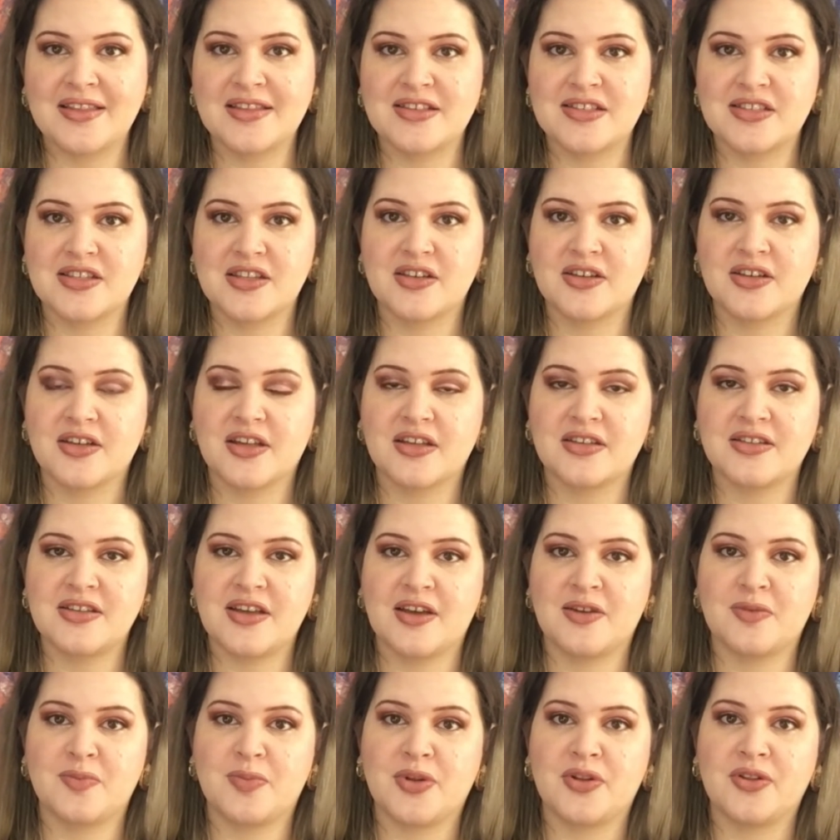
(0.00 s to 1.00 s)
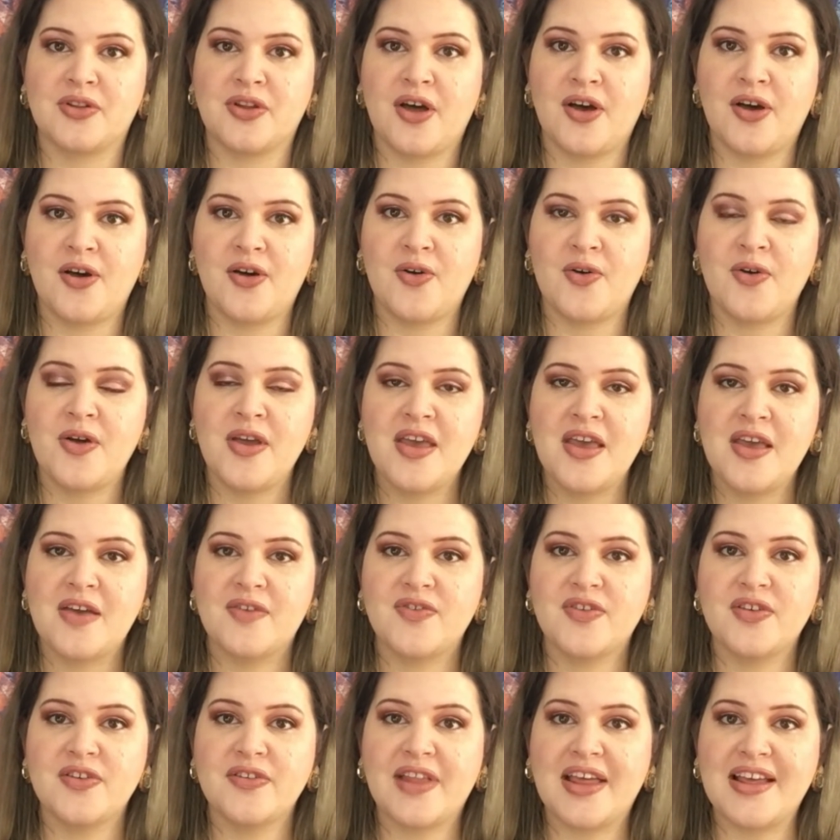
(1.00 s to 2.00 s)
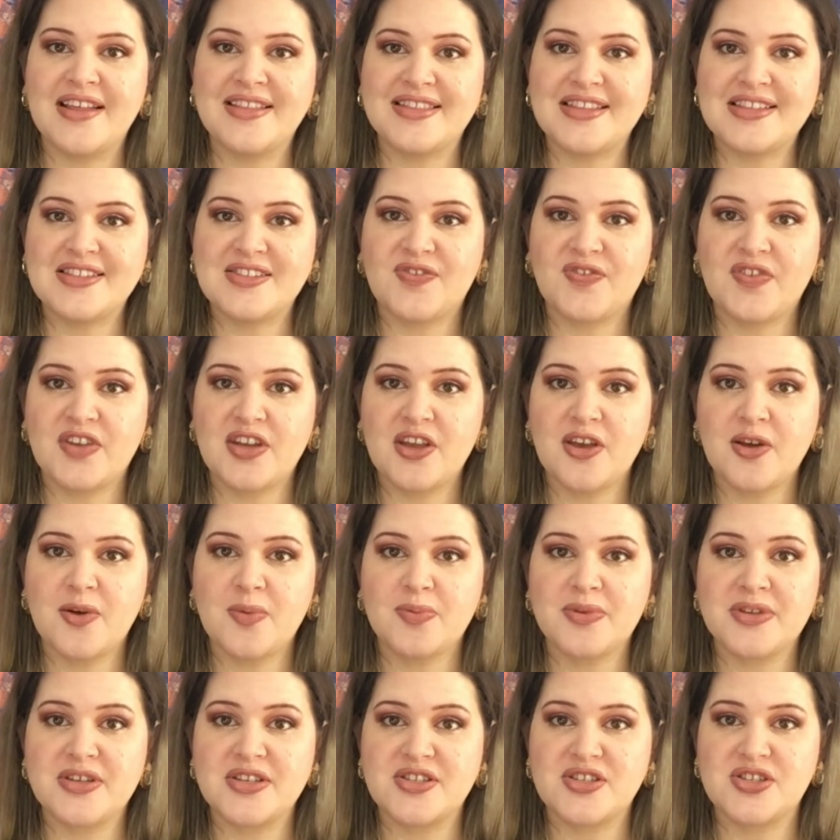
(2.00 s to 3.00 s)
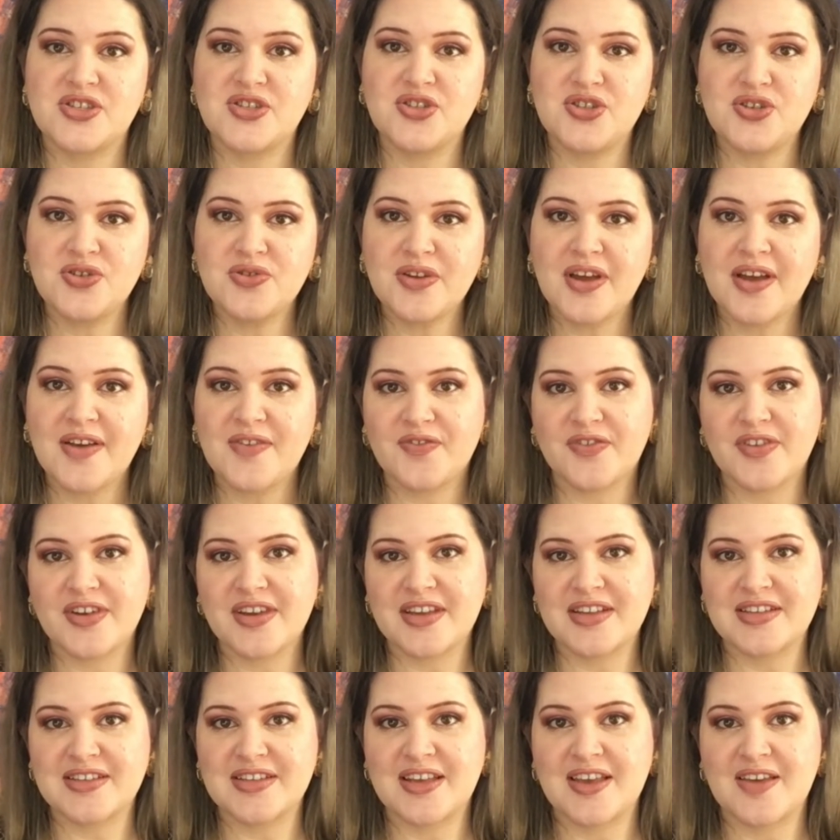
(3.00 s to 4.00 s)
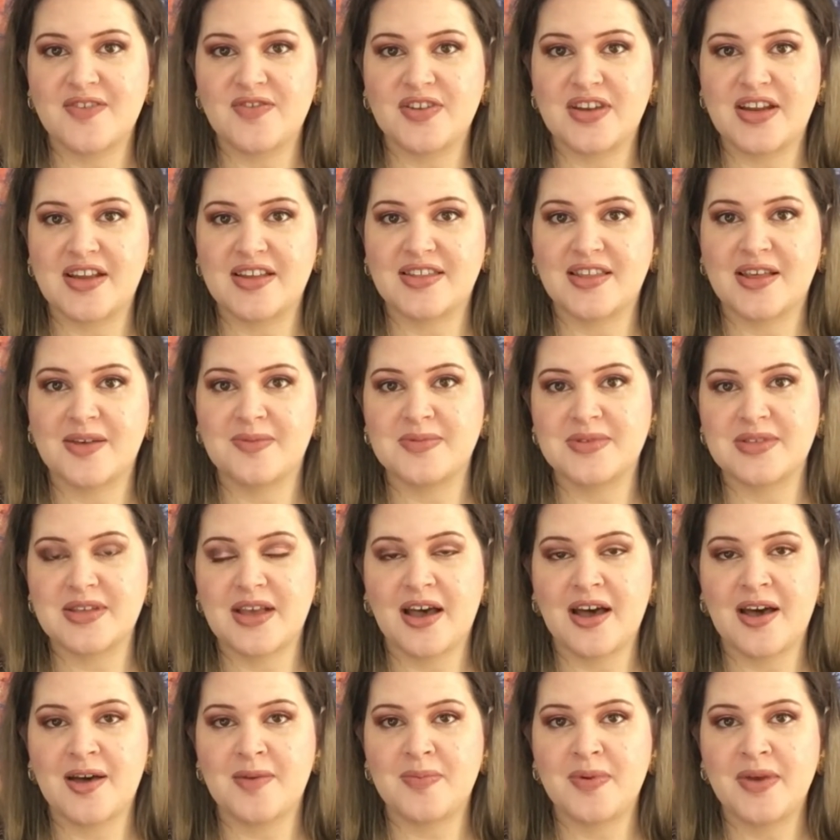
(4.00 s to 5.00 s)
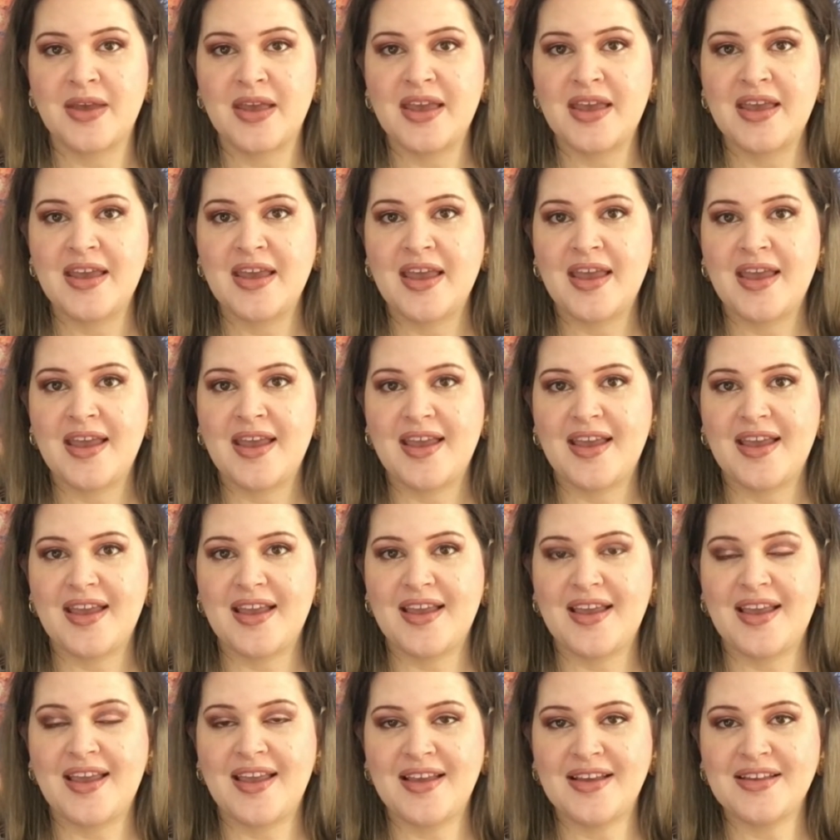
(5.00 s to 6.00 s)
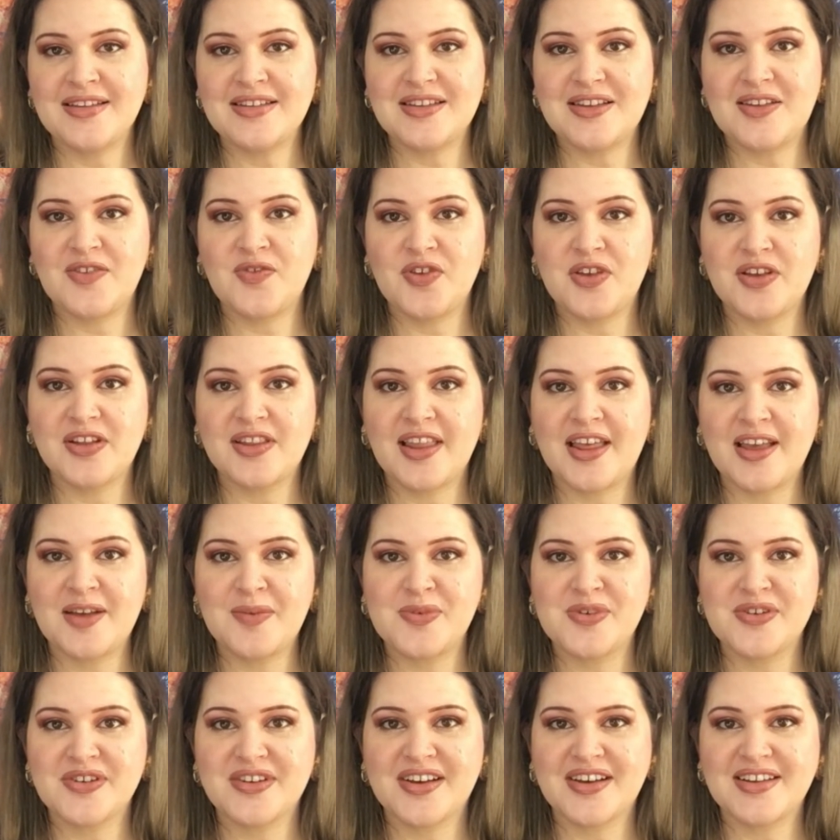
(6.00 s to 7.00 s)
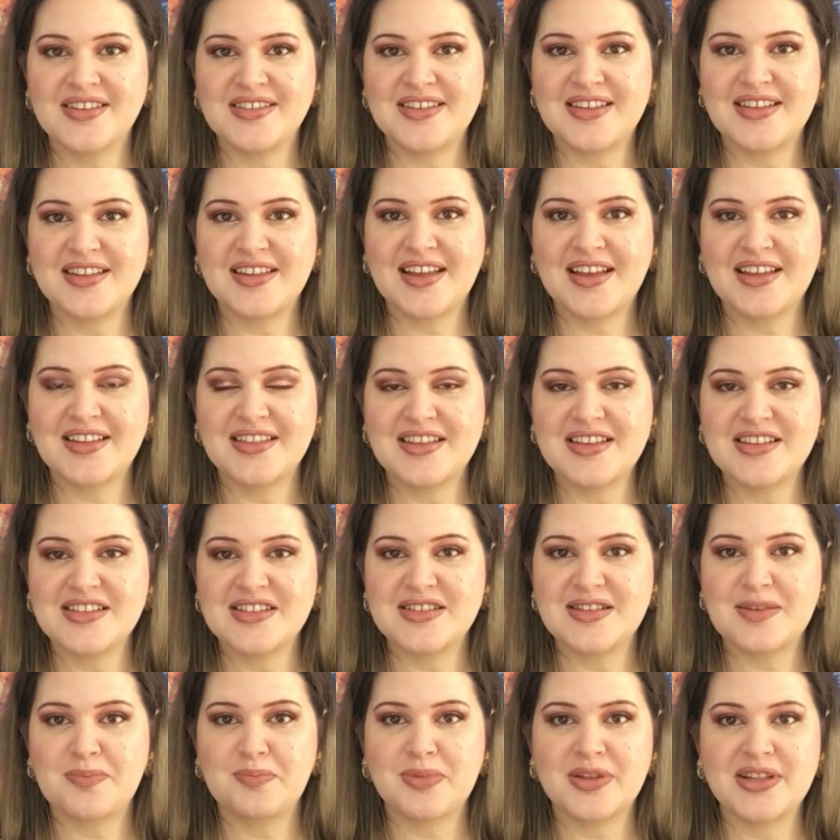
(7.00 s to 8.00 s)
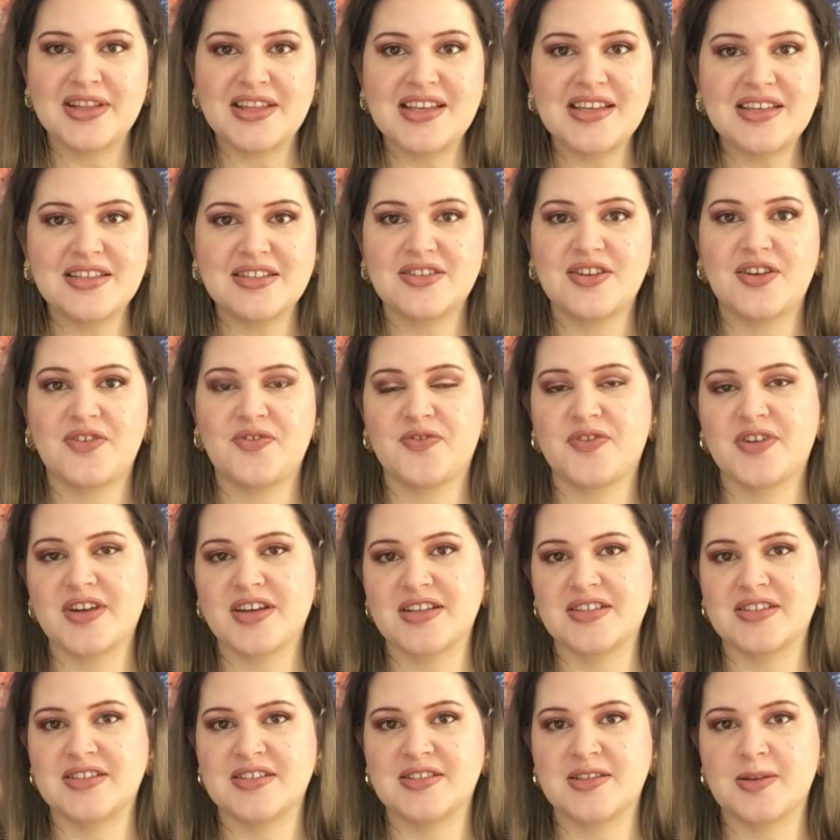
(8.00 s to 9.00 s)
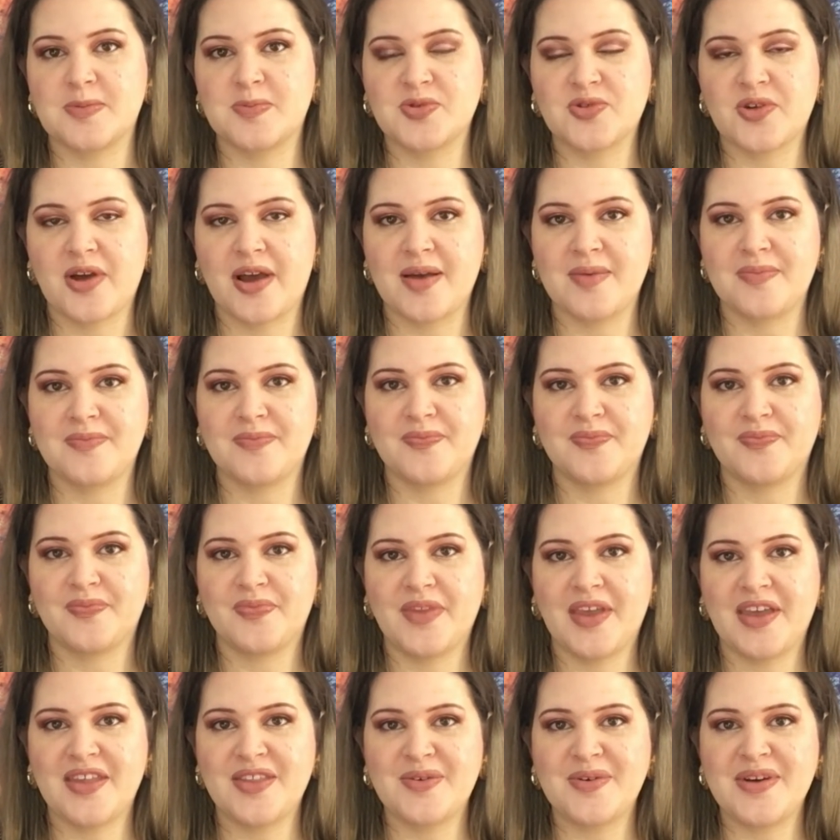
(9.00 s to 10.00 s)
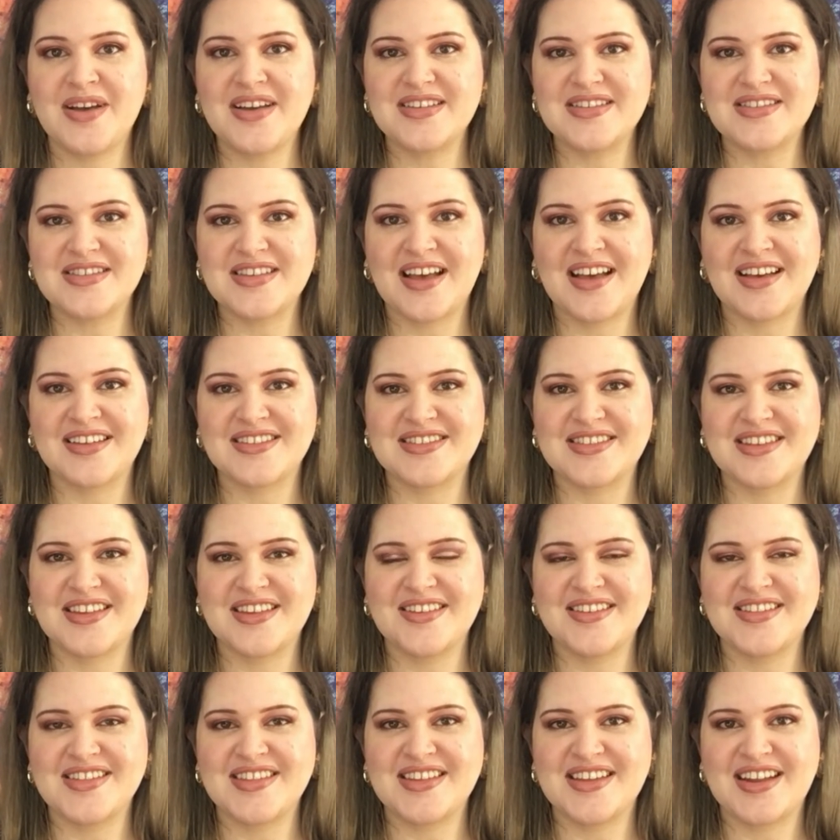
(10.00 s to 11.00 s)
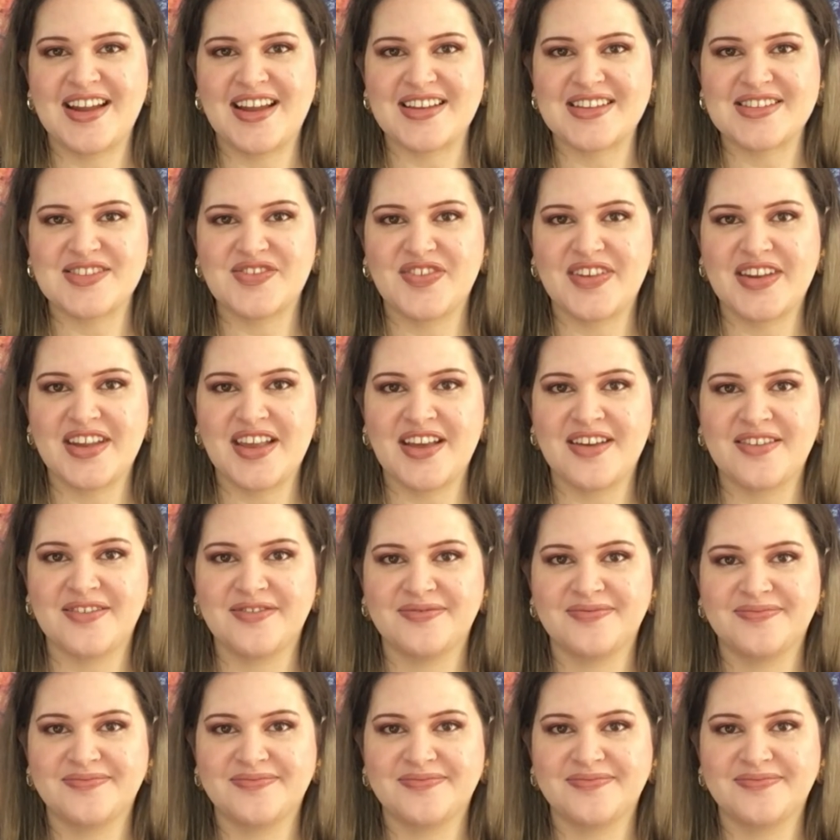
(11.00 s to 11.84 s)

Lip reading: this look down below. If you like this video, please do not forget to give it a thumbs up. And if you'd like more content like this, please don't forget to subscribe. Otherwise, I'll see you in the next video.